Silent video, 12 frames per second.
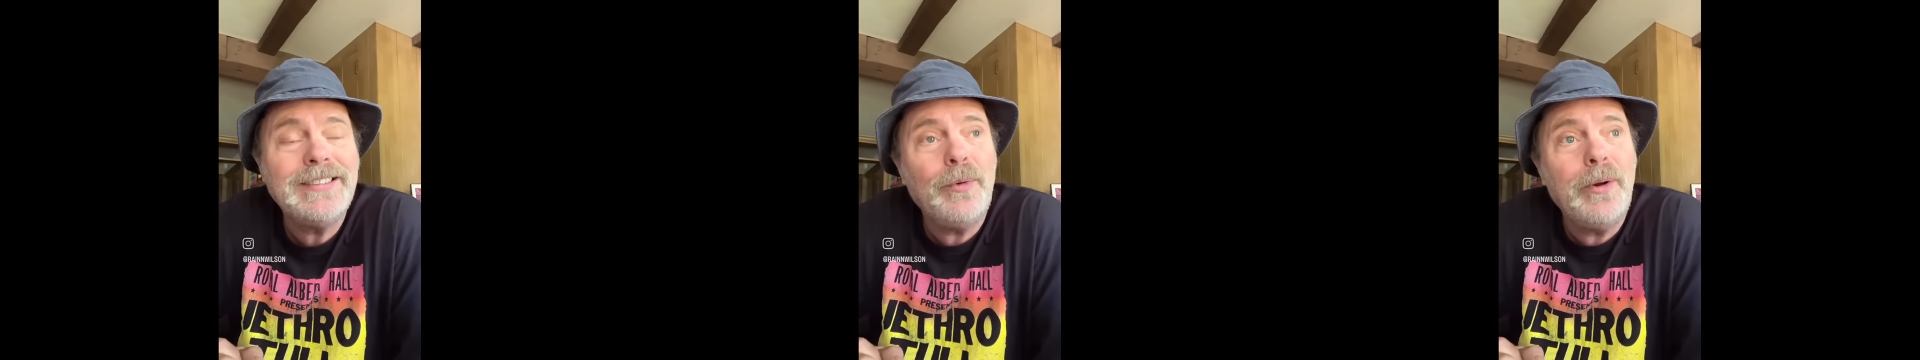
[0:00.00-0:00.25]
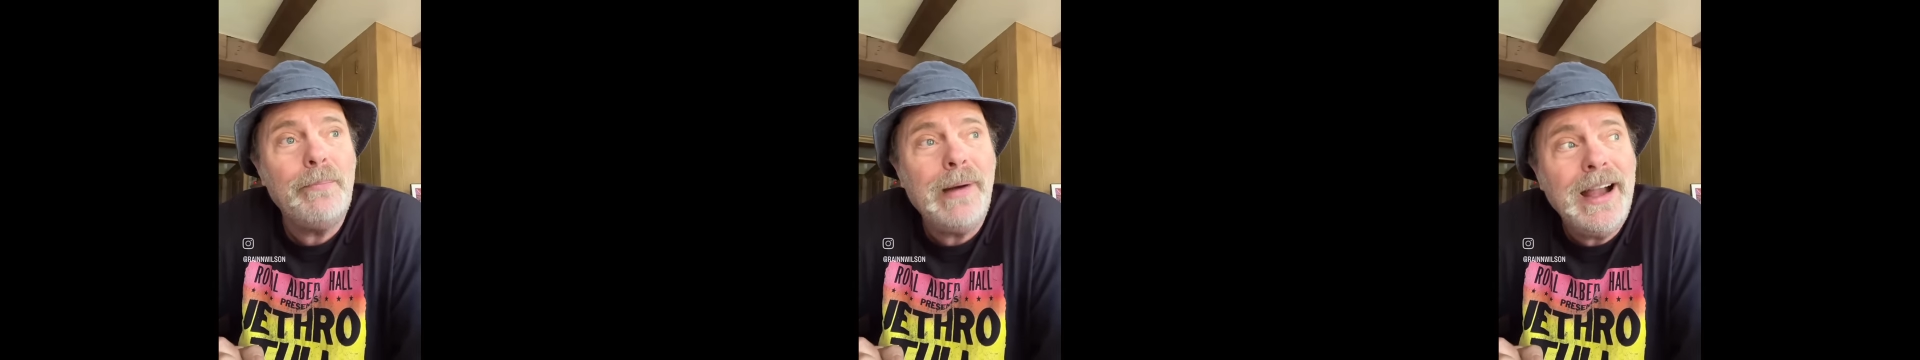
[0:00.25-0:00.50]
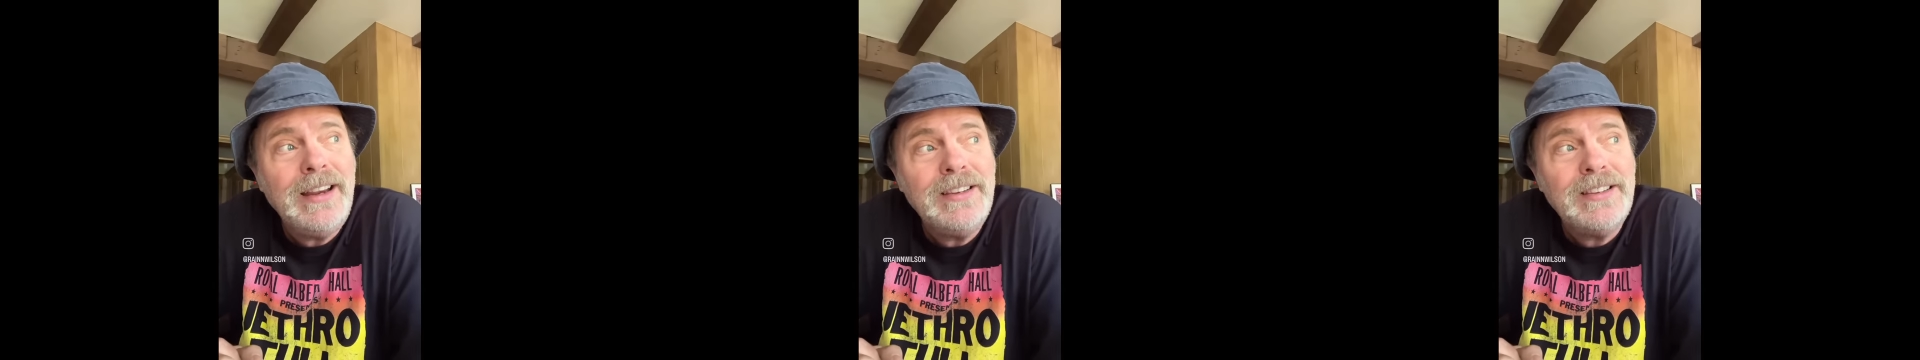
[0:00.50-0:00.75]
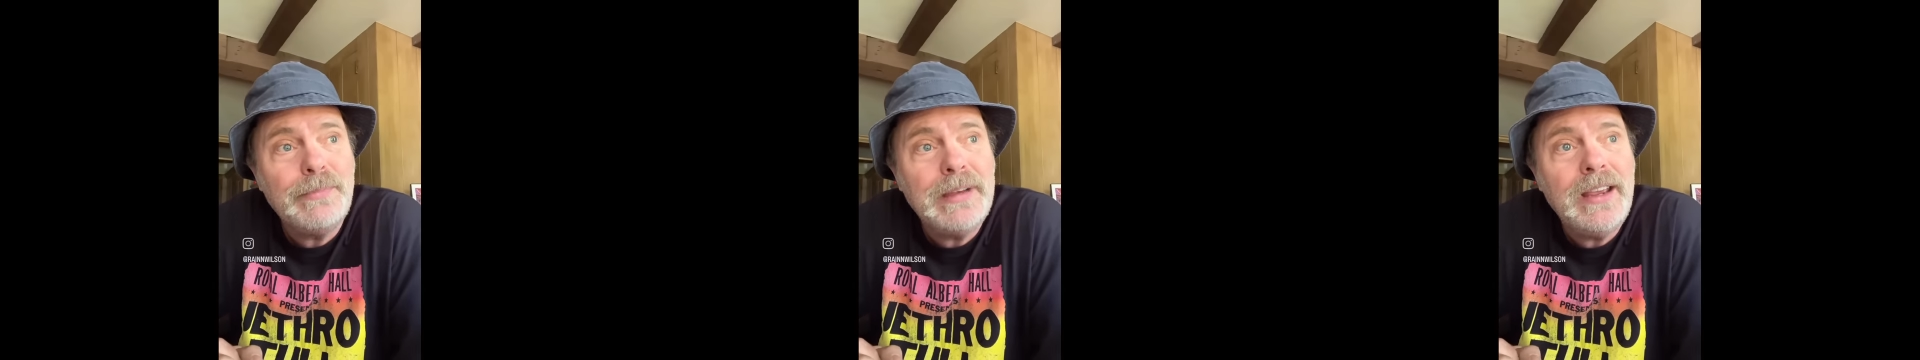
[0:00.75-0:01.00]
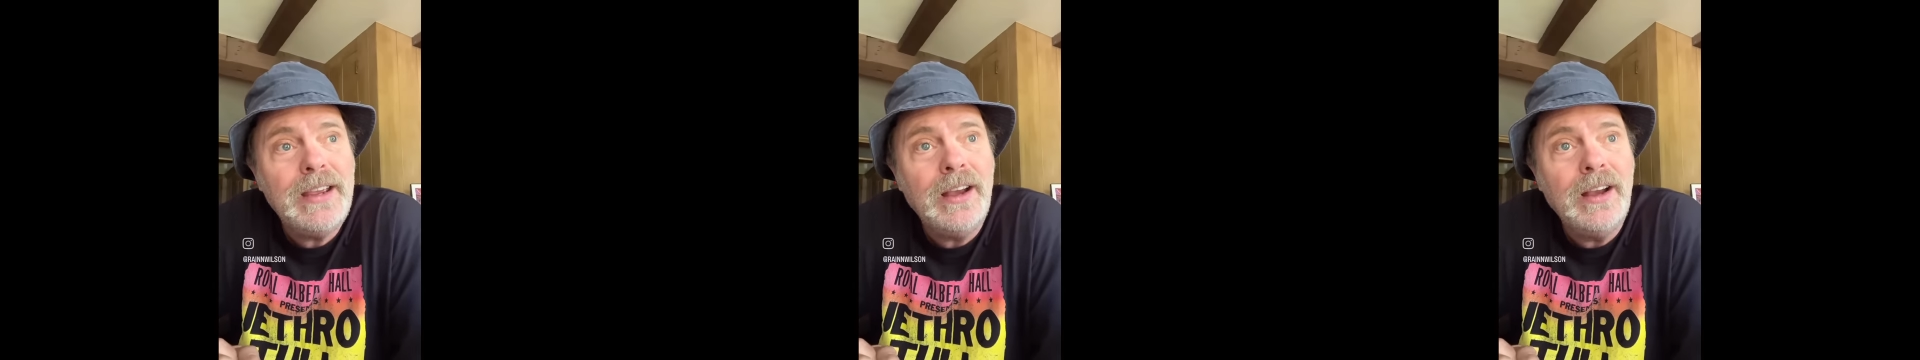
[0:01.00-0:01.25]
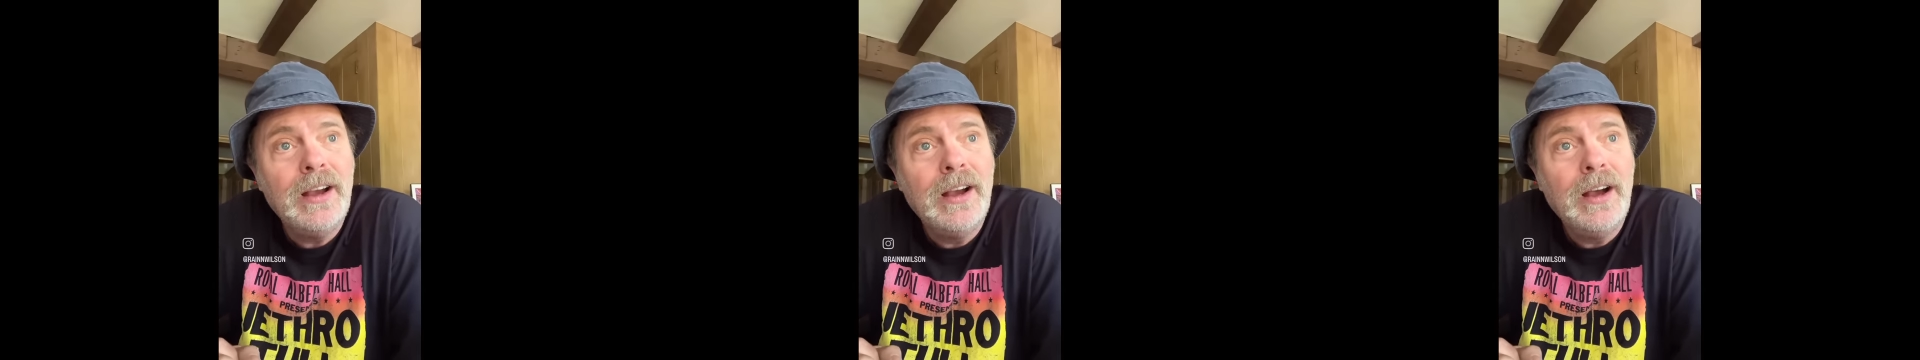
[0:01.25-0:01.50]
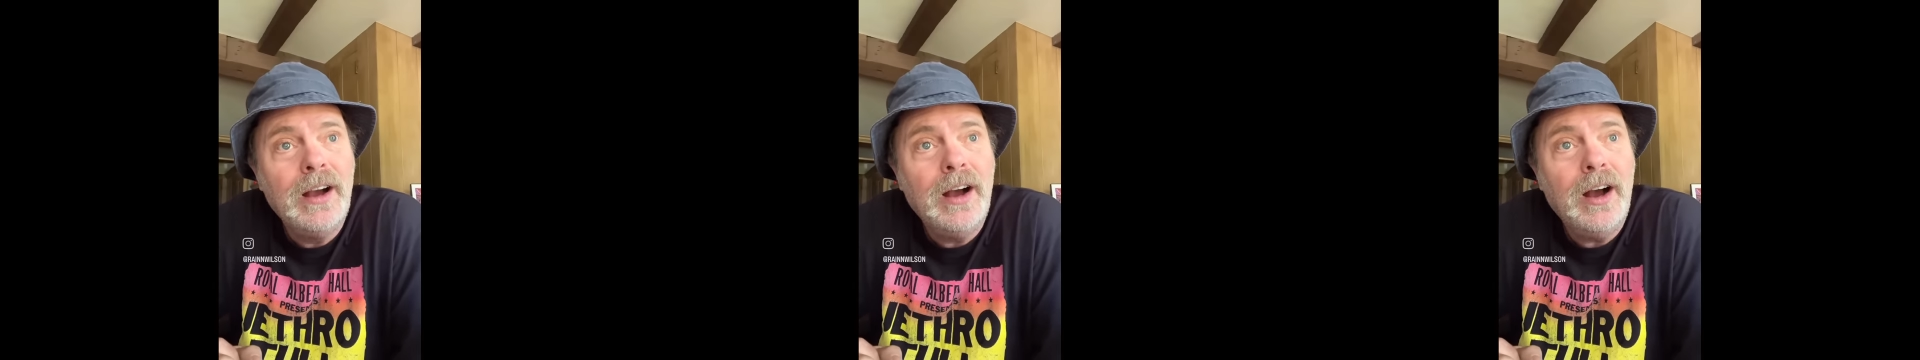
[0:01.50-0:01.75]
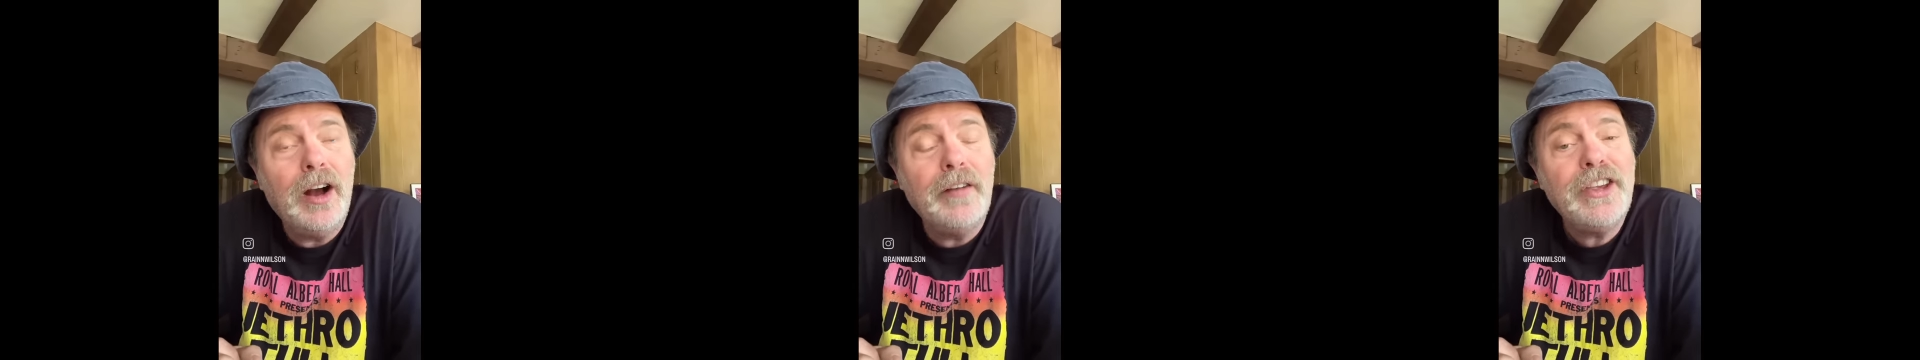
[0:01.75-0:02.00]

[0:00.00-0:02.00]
it reminds me of